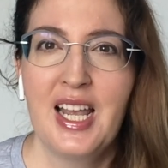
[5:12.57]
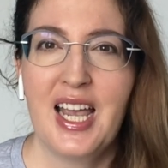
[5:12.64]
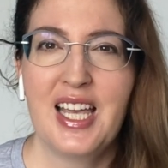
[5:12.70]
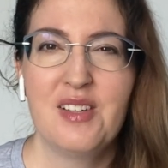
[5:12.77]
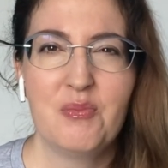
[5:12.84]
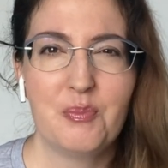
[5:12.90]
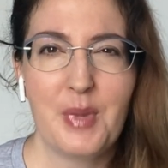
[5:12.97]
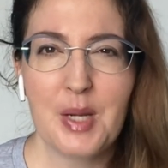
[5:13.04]

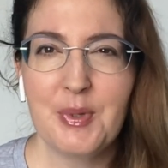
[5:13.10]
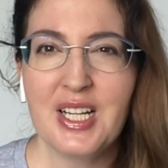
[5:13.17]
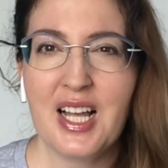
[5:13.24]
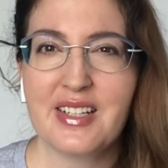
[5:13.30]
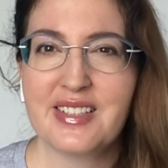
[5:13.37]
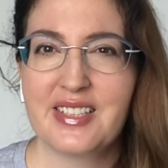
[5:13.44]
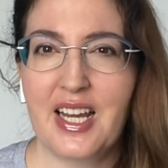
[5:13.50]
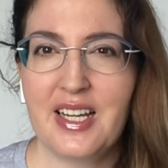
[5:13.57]
and maybe
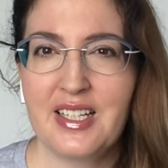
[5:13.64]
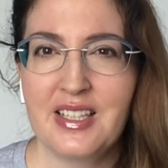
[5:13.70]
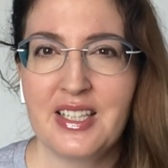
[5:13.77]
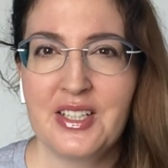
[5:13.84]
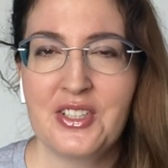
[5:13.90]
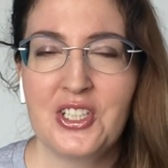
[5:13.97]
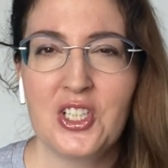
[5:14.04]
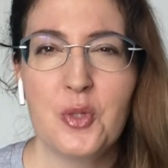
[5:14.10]
not say
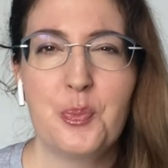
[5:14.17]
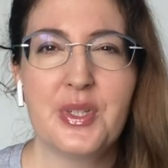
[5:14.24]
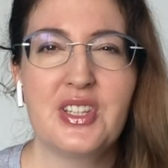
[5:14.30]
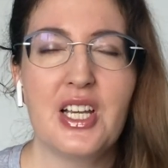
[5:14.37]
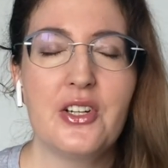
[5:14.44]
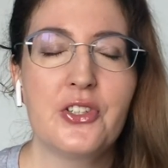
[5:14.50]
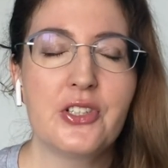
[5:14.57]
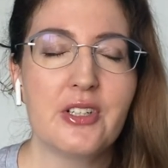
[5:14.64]
anything to you, but
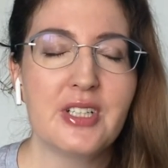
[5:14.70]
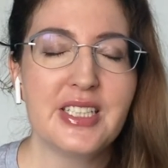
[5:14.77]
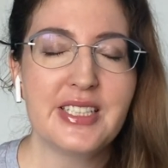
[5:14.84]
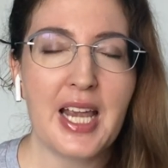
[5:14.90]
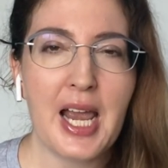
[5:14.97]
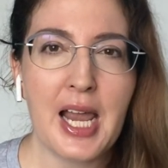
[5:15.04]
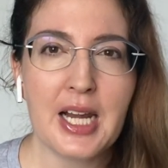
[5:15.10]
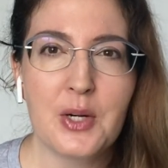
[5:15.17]
they sure as
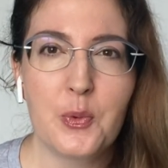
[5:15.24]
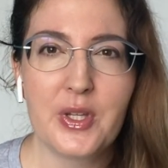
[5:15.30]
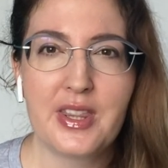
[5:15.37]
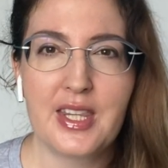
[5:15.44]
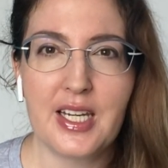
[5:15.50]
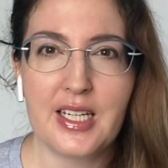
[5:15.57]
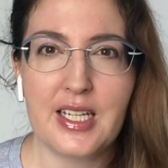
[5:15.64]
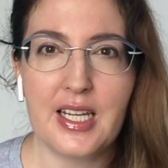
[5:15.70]
heck would
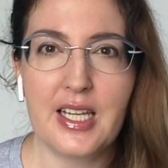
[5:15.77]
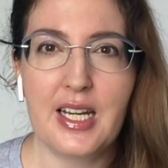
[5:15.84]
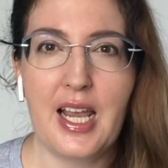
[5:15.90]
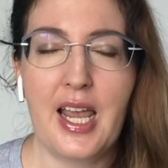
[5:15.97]
think it.